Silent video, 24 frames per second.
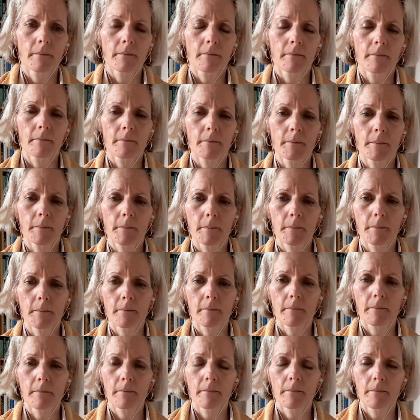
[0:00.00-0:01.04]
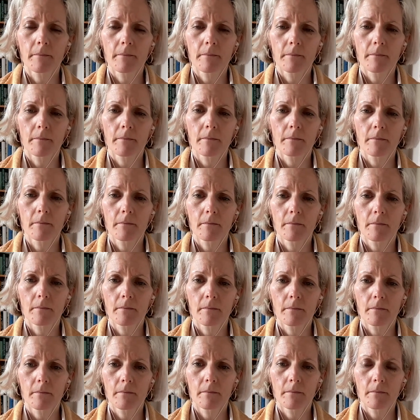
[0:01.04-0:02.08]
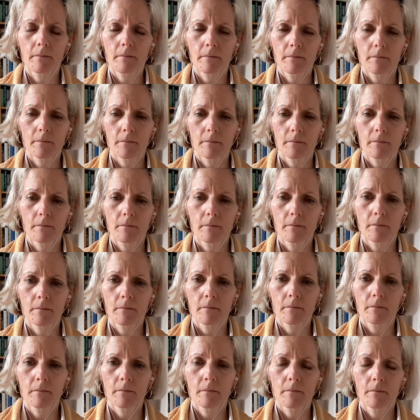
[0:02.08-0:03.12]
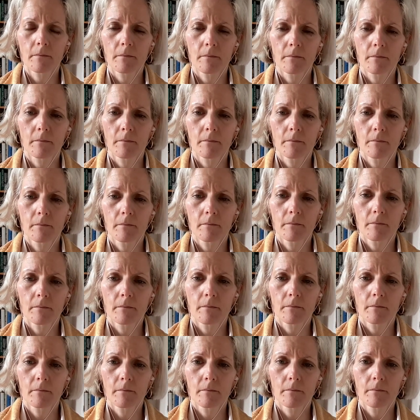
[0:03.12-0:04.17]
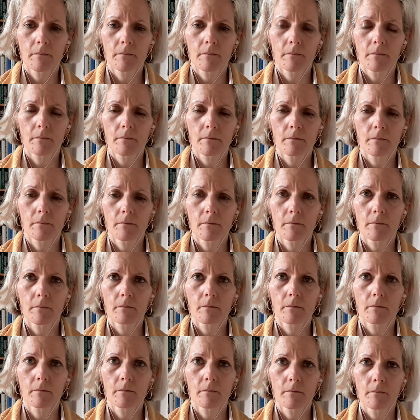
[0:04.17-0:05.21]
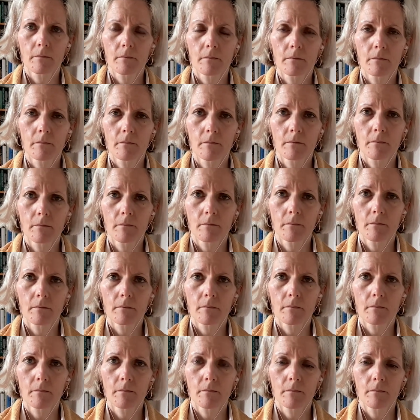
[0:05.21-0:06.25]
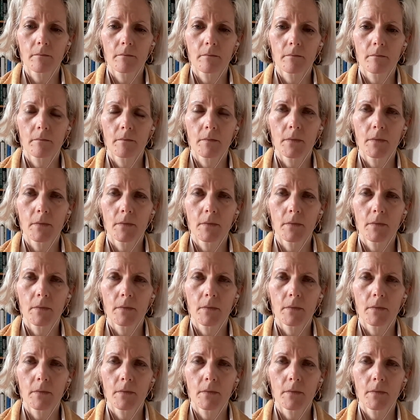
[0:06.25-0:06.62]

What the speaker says: The person shown says nothing.